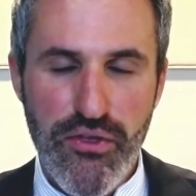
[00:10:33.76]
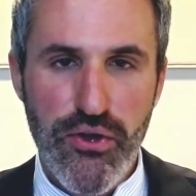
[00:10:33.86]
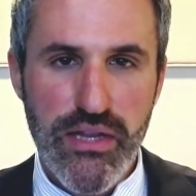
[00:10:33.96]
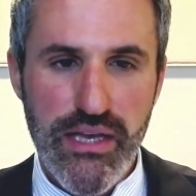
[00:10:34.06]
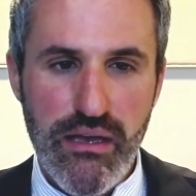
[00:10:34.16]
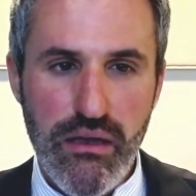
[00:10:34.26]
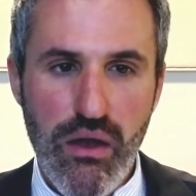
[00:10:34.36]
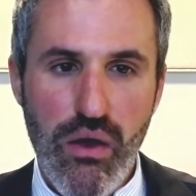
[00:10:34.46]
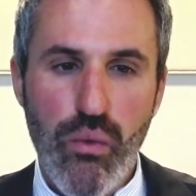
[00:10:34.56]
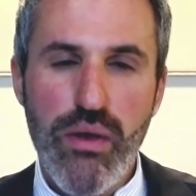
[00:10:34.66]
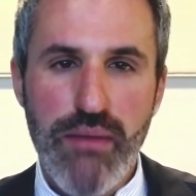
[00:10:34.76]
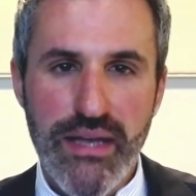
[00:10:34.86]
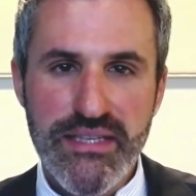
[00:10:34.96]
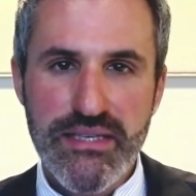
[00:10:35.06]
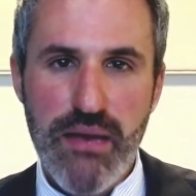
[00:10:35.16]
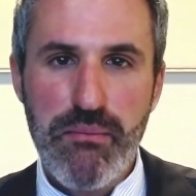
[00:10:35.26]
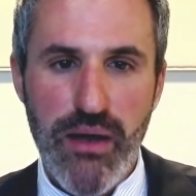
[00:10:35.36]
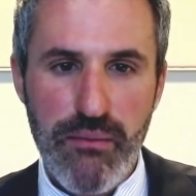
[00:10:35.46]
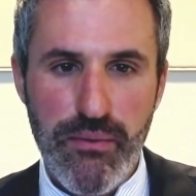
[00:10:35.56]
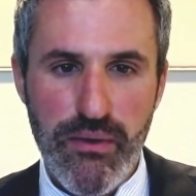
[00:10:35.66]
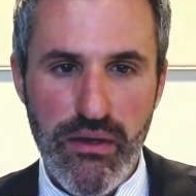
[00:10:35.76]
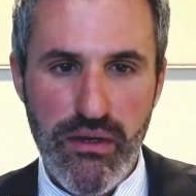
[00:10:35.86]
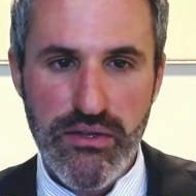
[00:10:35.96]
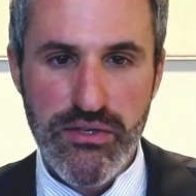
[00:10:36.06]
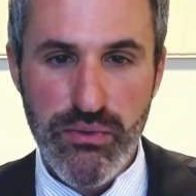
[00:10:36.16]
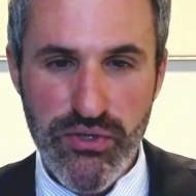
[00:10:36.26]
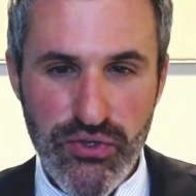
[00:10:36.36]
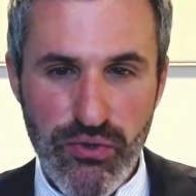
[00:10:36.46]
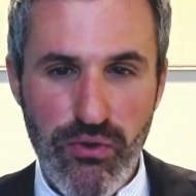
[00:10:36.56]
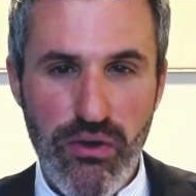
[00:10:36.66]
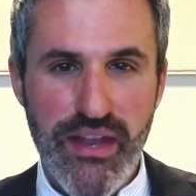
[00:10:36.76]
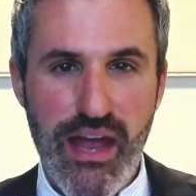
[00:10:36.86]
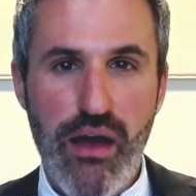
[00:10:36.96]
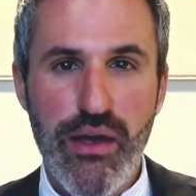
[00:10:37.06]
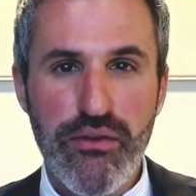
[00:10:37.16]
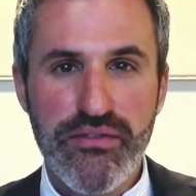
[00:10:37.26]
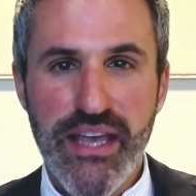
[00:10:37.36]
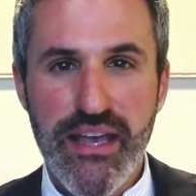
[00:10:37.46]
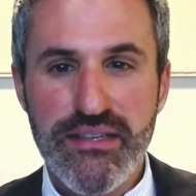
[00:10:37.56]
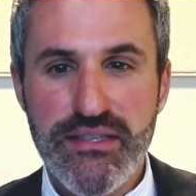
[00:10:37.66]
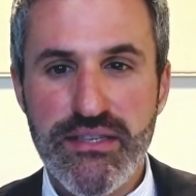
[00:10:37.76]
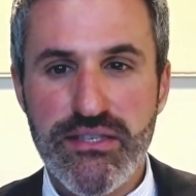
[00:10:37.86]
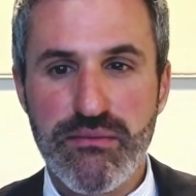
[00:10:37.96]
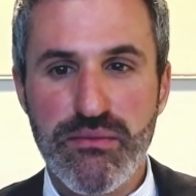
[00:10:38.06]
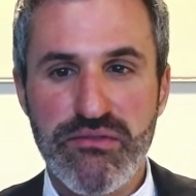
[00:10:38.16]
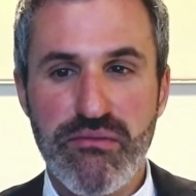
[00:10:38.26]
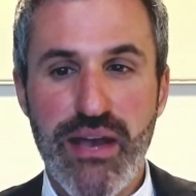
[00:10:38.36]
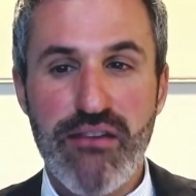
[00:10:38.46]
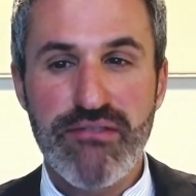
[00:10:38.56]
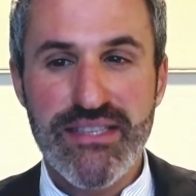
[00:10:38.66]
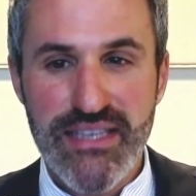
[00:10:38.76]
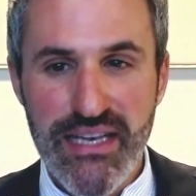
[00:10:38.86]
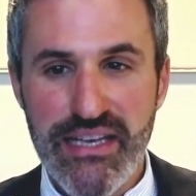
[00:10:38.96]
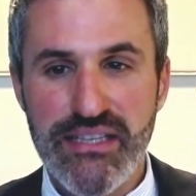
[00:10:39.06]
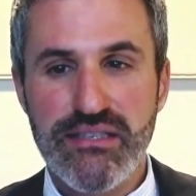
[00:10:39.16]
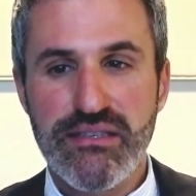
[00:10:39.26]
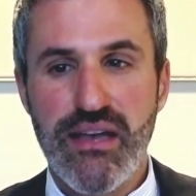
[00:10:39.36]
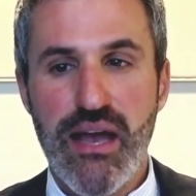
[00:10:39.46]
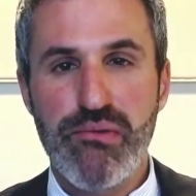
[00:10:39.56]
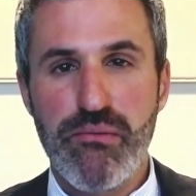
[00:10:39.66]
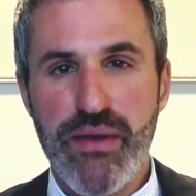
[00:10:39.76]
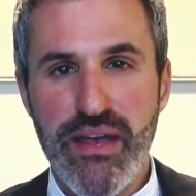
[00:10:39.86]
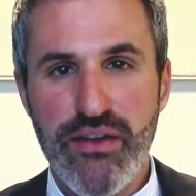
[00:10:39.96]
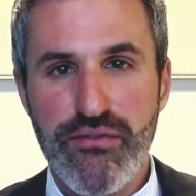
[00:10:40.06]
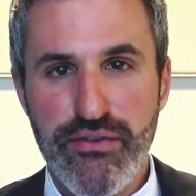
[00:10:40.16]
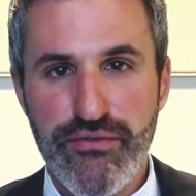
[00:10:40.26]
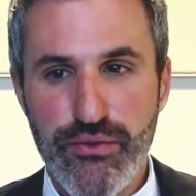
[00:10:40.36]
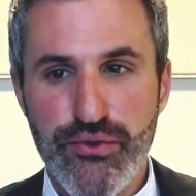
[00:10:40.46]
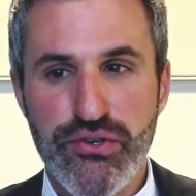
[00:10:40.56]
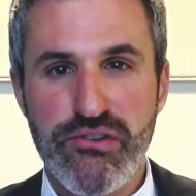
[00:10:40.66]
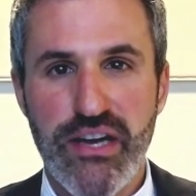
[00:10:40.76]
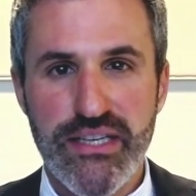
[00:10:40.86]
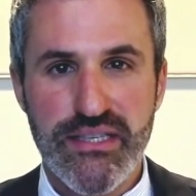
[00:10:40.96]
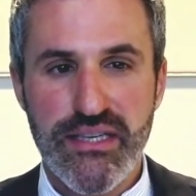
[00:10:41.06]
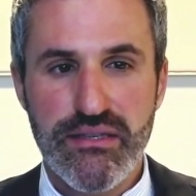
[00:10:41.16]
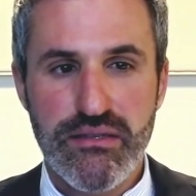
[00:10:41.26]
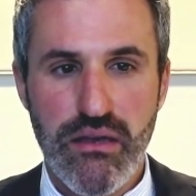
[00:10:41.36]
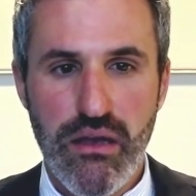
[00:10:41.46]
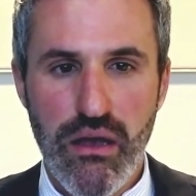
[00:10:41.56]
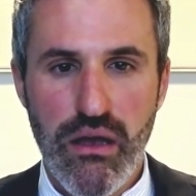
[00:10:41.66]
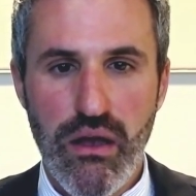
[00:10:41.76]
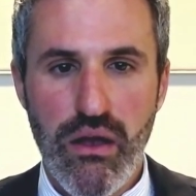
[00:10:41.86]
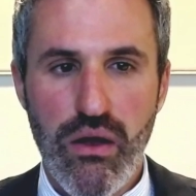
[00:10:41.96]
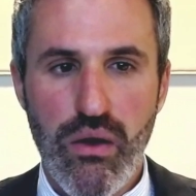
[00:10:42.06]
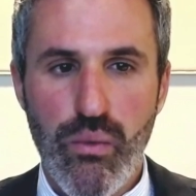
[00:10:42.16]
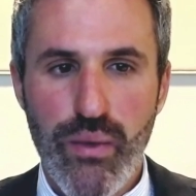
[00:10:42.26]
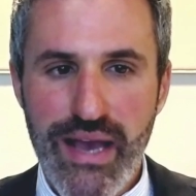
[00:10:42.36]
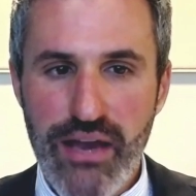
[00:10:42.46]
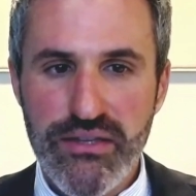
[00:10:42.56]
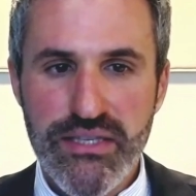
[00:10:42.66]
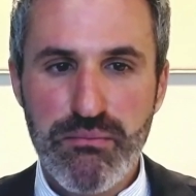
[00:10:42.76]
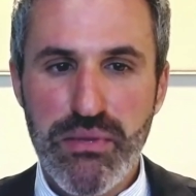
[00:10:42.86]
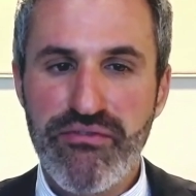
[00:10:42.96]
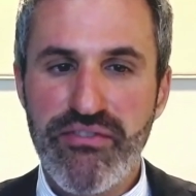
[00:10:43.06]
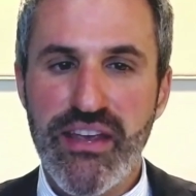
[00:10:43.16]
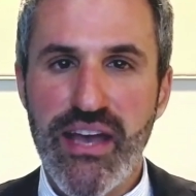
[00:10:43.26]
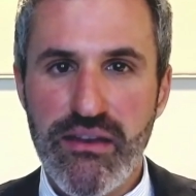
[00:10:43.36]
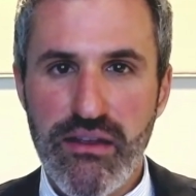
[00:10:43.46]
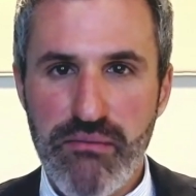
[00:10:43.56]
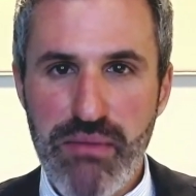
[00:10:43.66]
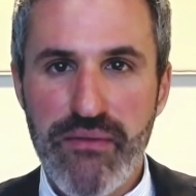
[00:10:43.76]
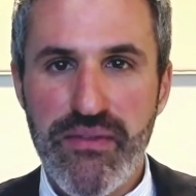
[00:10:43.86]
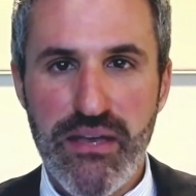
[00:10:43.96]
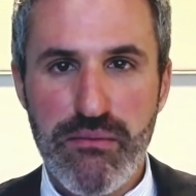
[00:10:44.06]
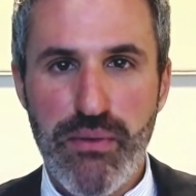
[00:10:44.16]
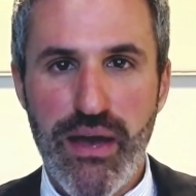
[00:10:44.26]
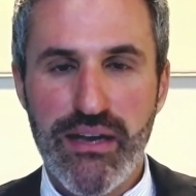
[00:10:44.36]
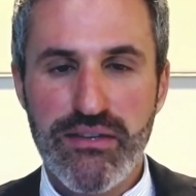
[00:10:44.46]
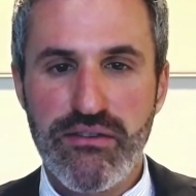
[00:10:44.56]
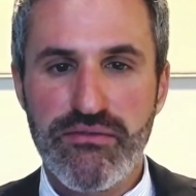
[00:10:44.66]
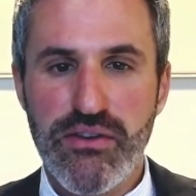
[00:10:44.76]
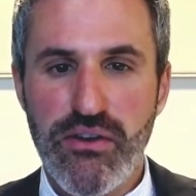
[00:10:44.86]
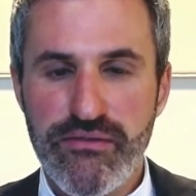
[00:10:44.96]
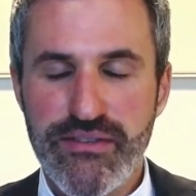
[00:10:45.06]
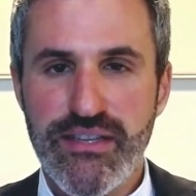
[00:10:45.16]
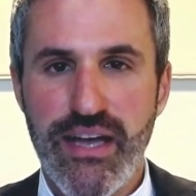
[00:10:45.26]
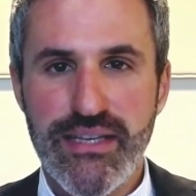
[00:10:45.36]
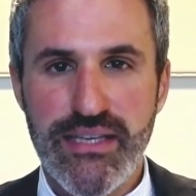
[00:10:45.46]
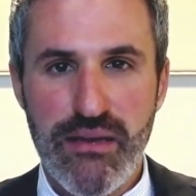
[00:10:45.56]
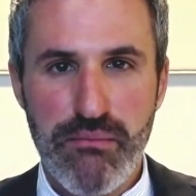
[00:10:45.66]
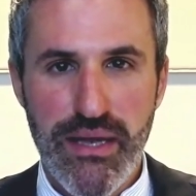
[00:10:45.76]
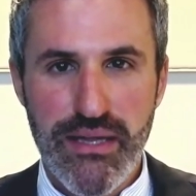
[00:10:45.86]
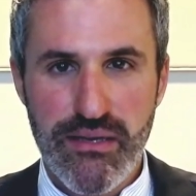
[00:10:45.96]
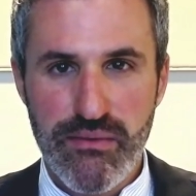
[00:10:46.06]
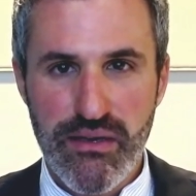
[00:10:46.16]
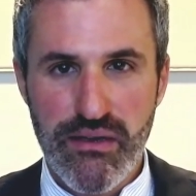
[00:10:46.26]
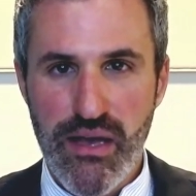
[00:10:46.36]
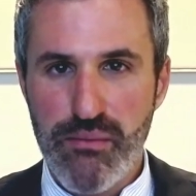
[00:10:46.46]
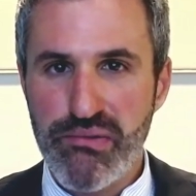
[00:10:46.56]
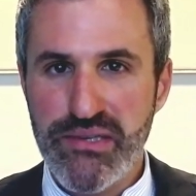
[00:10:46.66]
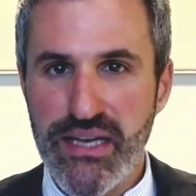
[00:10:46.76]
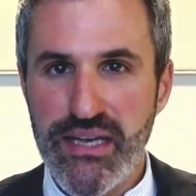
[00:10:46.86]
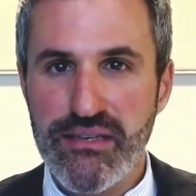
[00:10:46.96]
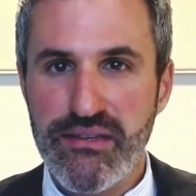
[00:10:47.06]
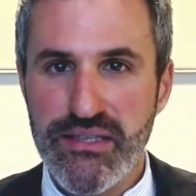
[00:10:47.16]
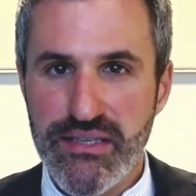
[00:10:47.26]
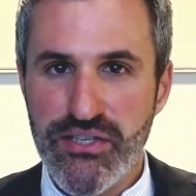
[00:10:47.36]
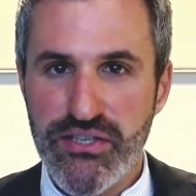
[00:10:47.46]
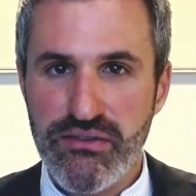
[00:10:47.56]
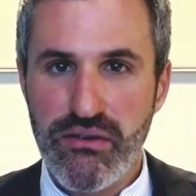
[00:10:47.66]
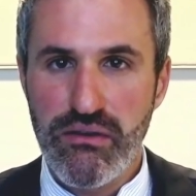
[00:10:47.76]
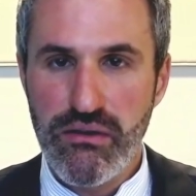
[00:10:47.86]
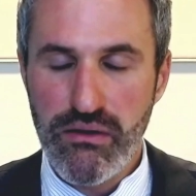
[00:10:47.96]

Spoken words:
Thirdly, we must step up to ensure that our healthcare systems remain resilient and prepared for future crises. We cannot simply forget about the impact of the COVID-19 pandemic and pretend that such